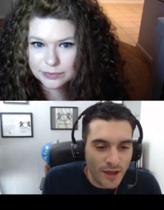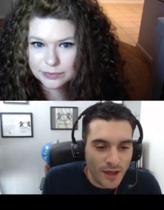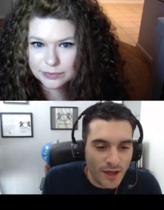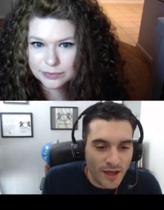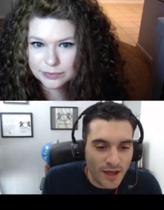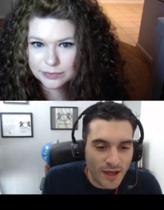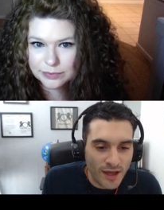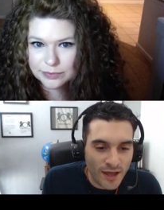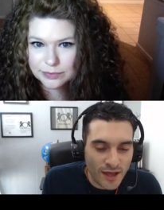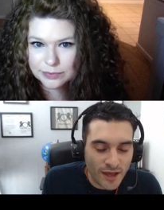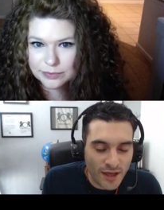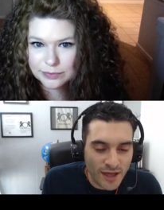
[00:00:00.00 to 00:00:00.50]

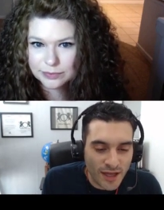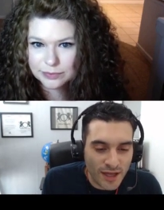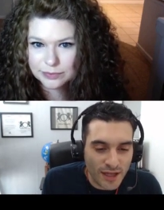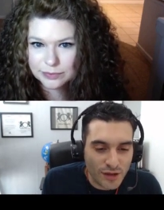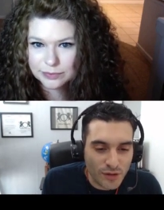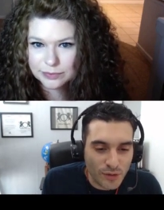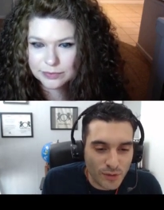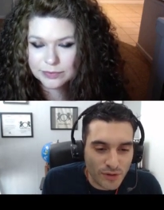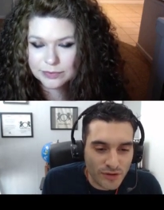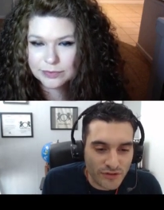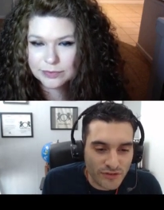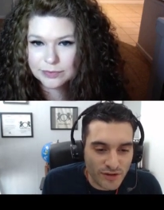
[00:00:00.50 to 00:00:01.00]
Speaker 1: uh,
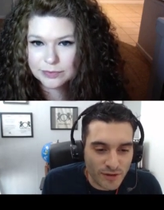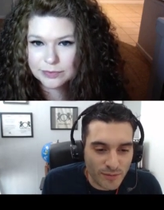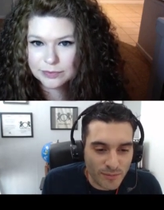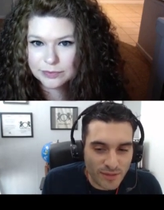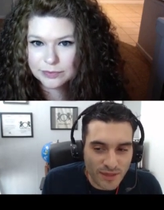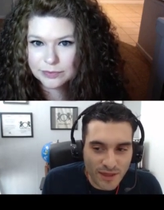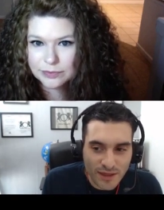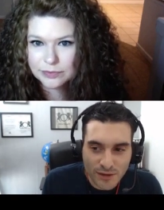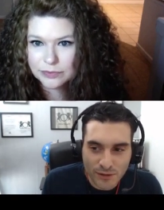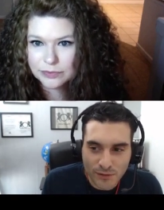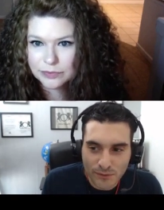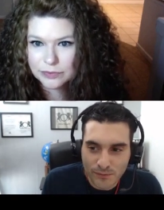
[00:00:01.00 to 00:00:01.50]
Hinduism.
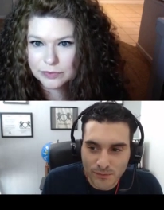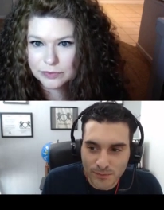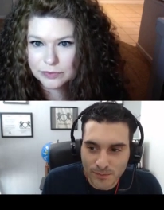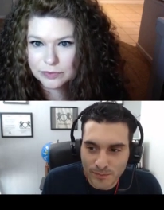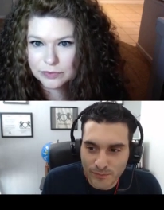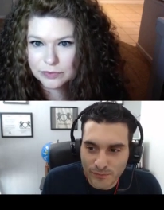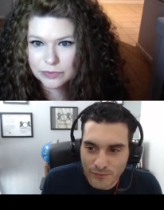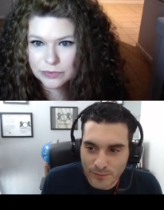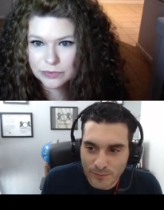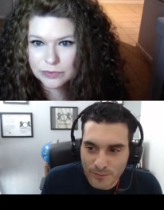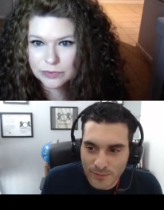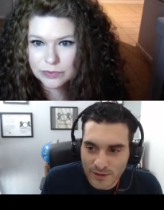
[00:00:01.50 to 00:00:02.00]
Thank you
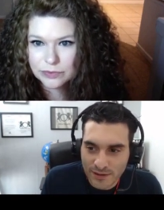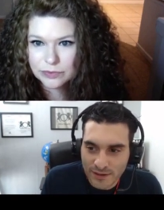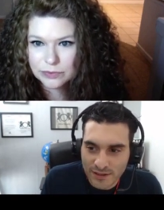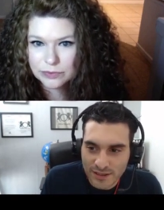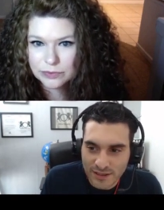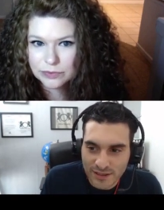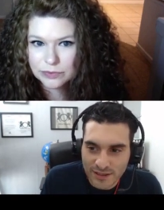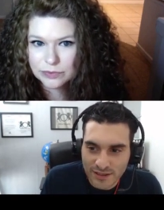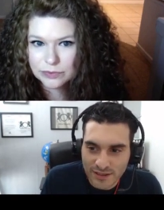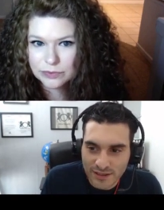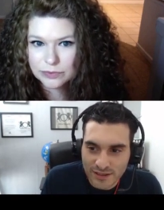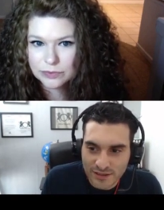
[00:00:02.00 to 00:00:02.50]
for being
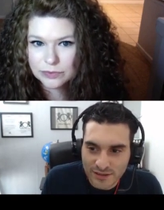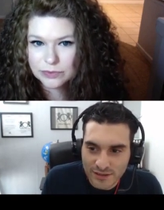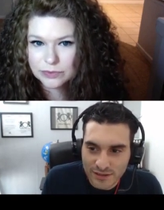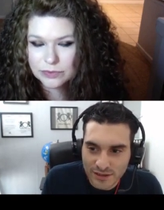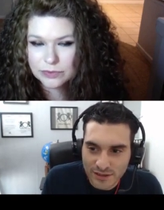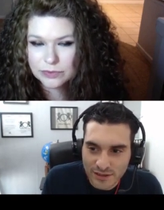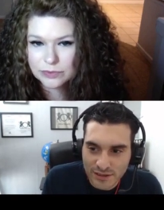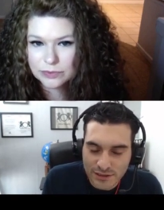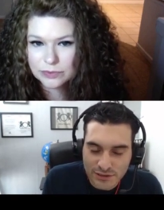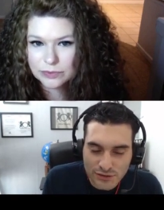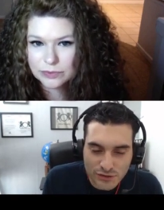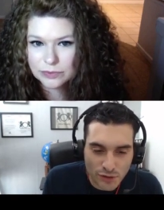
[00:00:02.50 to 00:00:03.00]
here, uh,
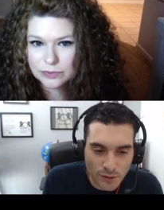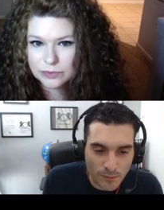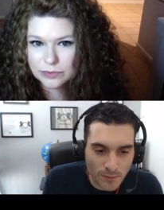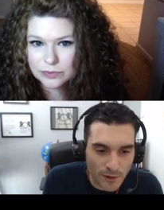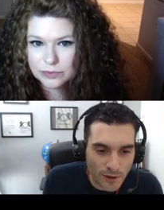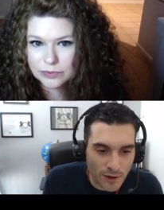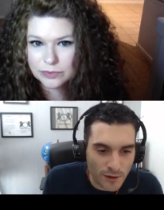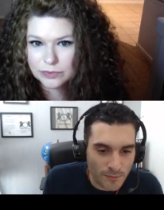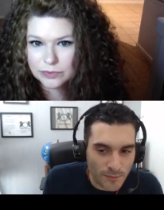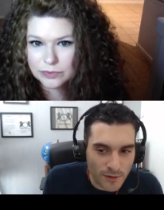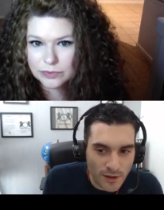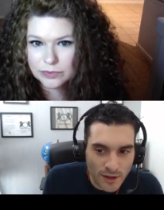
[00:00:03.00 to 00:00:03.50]

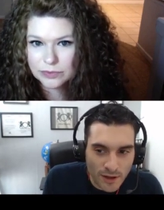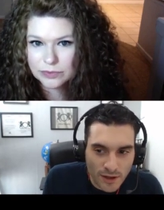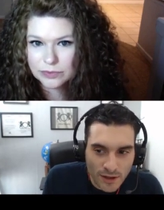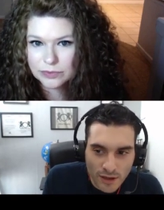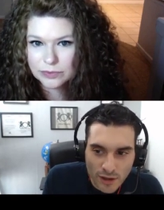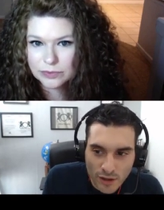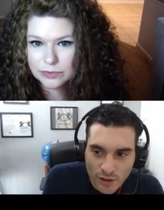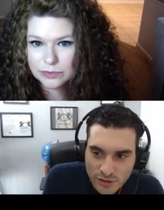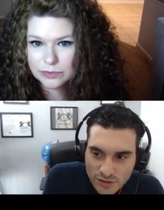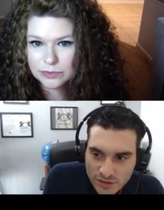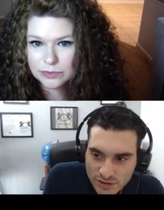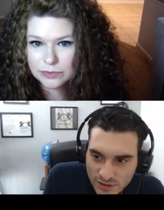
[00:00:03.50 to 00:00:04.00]
Sopam.
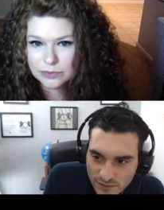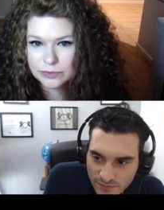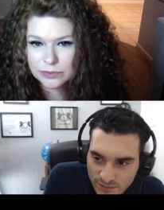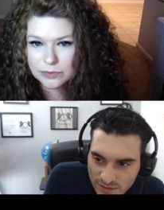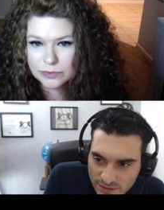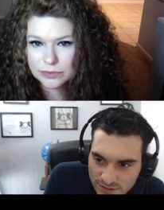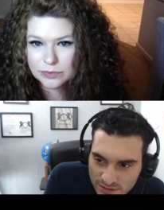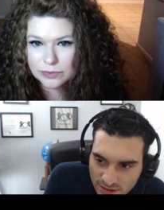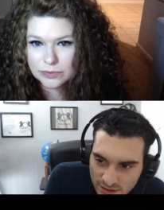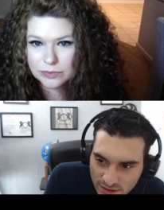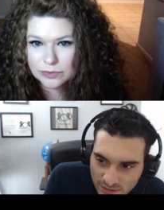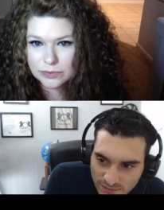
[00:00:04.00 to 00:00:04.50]
Our oh, GV
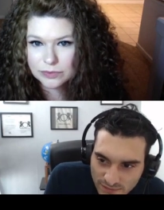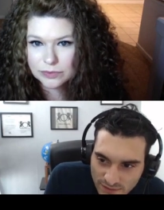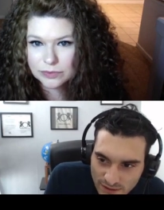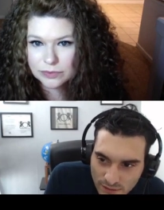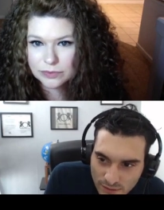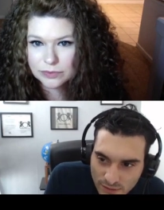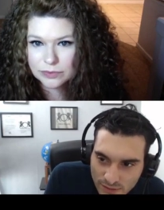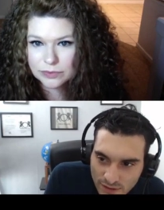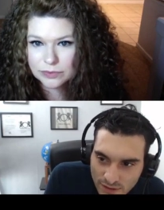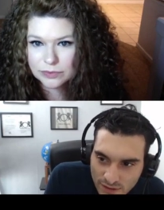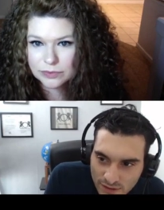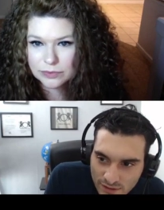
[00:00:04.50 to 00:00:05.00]
is saying
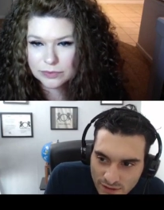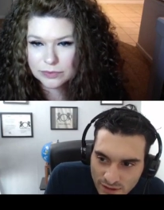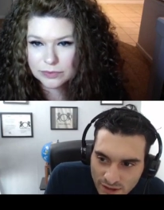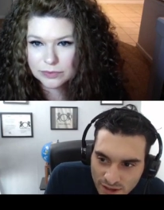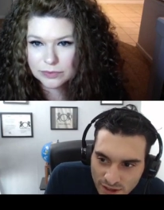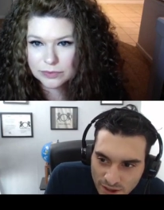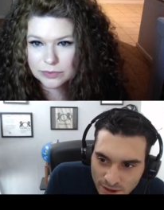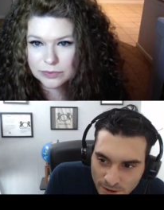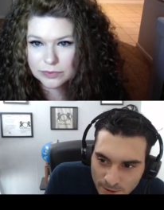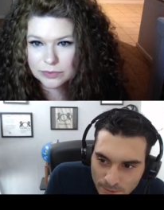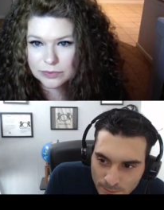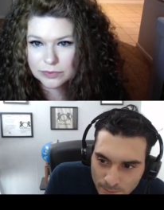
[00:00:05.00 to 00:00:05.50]
found it.
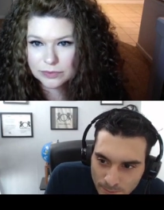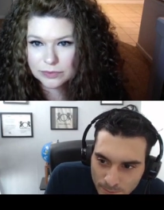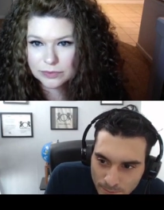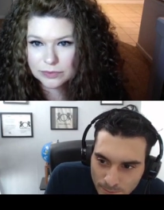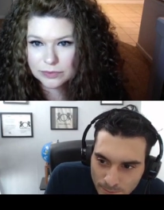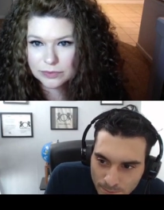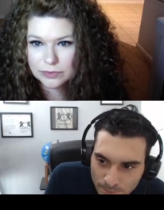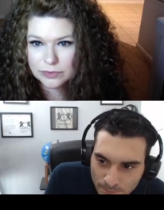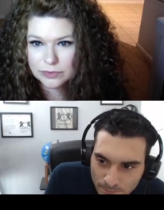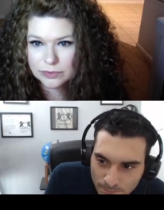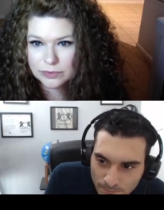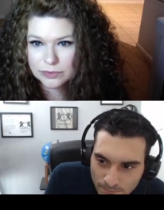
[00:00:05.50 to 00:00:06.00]

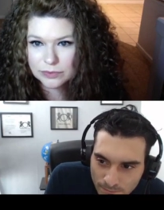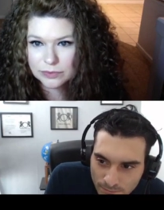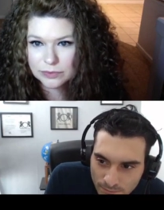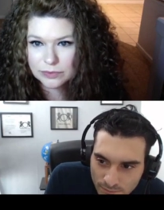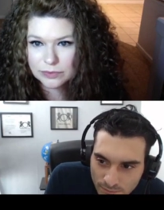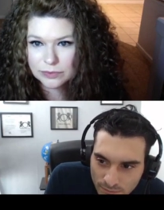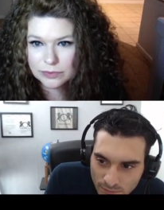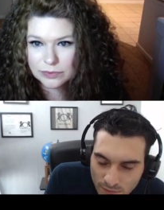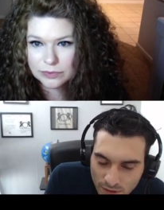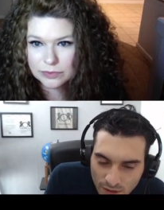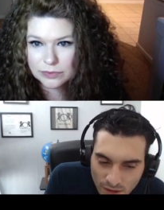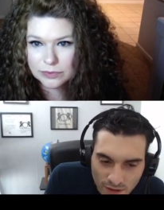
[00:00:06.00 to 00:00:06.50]
Um,
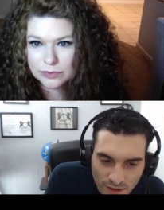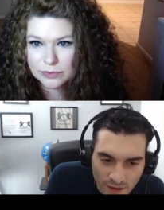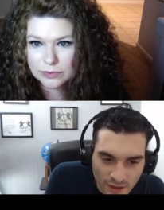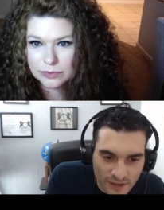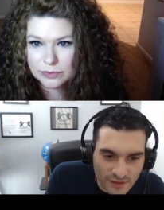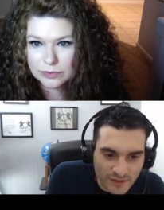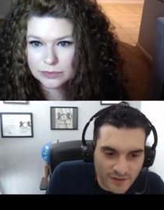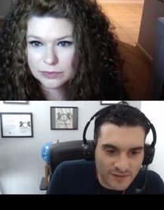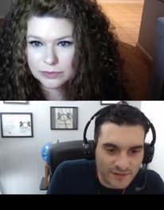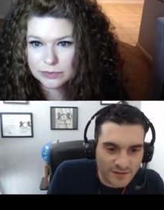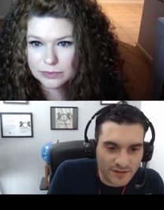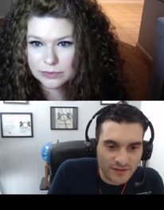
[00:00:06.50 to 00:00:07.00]
yeah,
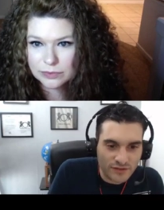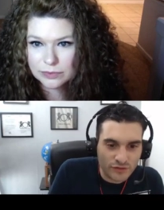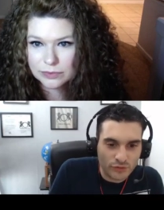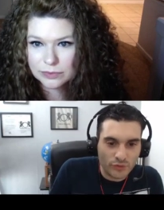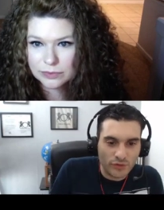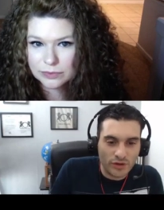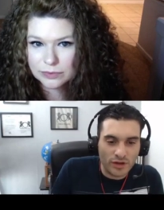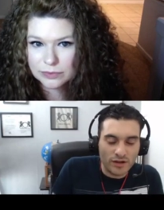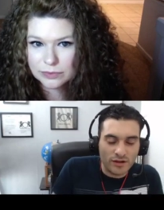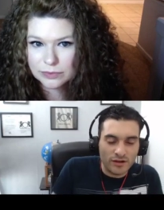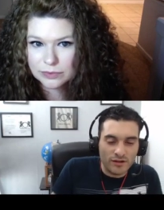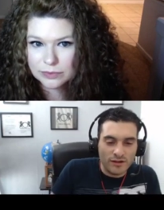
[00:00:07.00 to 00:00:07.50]
this is
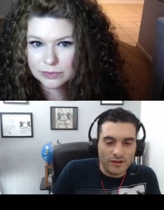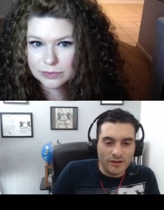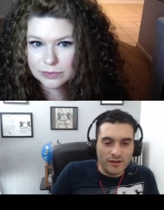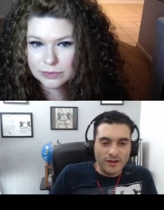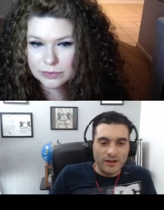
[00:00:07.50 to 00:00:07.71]
real.